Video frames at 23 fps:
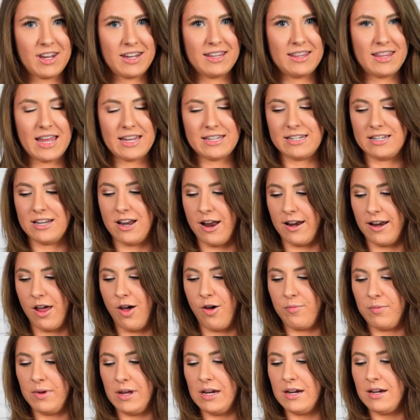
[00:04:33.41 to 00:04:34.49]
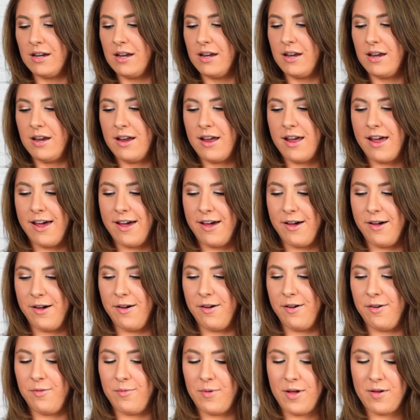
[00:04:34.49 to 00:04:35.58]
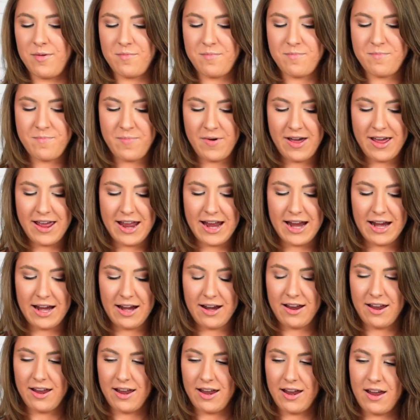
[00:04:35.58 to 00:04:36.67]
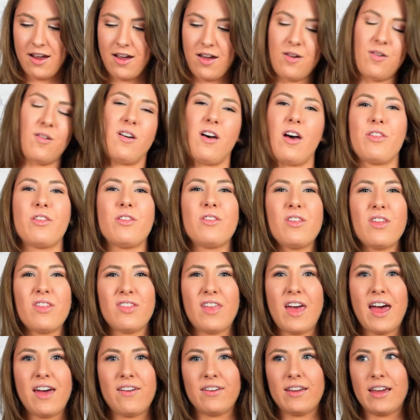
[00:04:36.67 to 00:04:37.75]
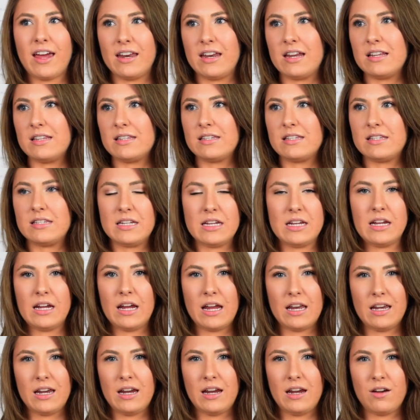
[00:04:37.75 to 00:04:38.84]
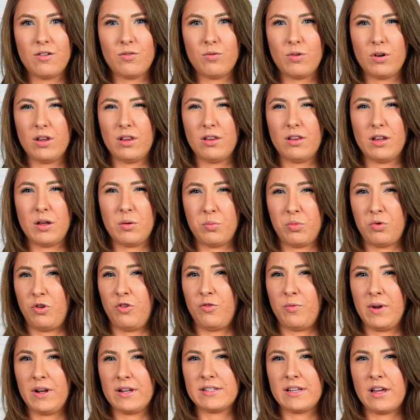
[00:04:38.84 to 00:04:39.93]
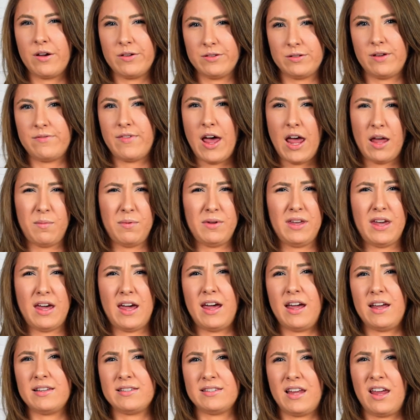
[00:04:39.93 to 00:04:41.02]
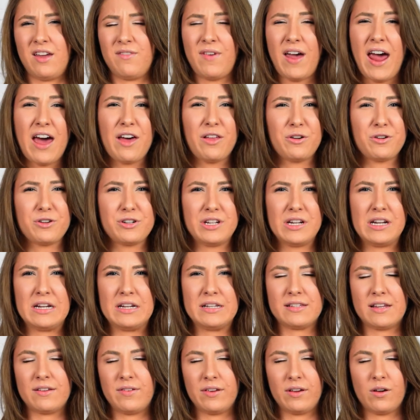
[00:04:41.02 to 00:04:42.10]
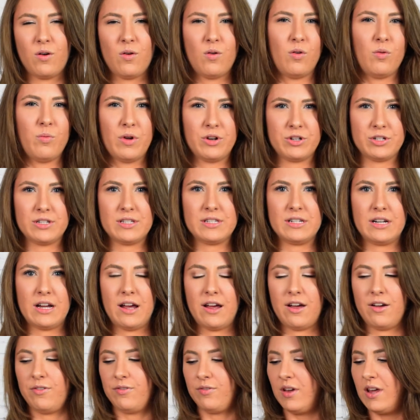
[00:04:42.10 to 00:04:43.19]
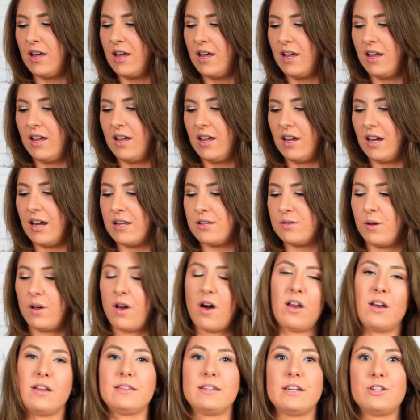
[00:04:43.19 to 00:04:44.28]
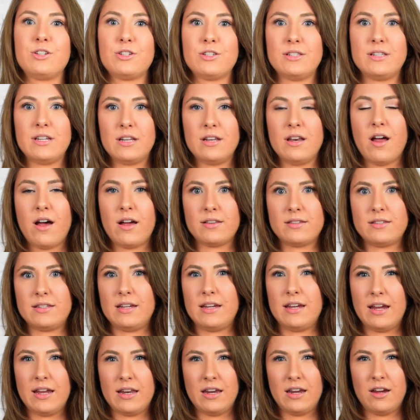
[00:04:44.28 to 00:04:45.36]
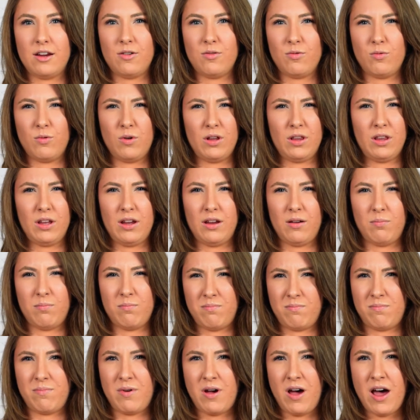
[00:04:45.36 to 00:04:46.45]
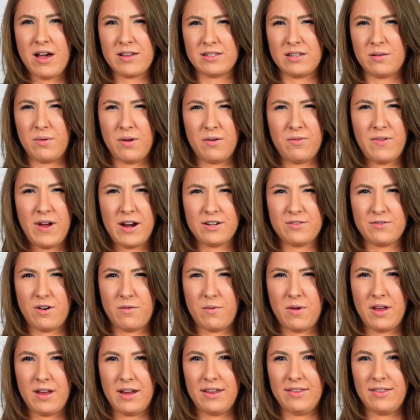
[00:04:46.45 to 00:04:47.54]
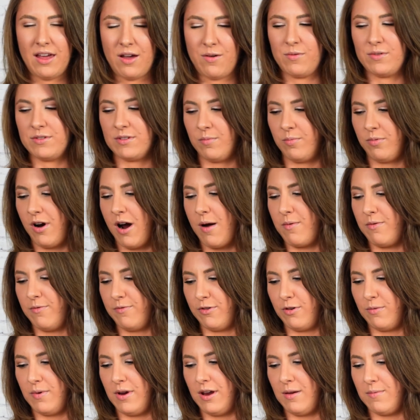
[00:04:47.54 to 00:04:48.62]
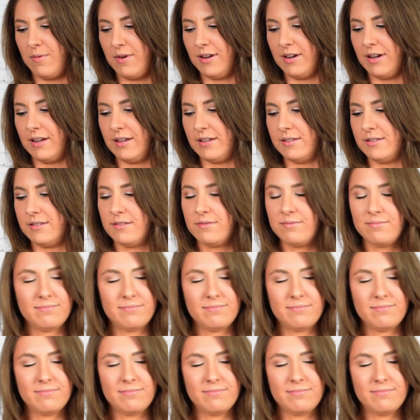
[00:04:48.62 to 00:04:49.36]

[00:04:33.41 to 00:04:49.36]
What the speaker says: that did not help me. But other than that, I didn't see any real improvement, because I also have IBS, I have allergies, I have a whole bunch of stuff. And so I honestly just did not see any really positive effect from it, and that was a problem for me because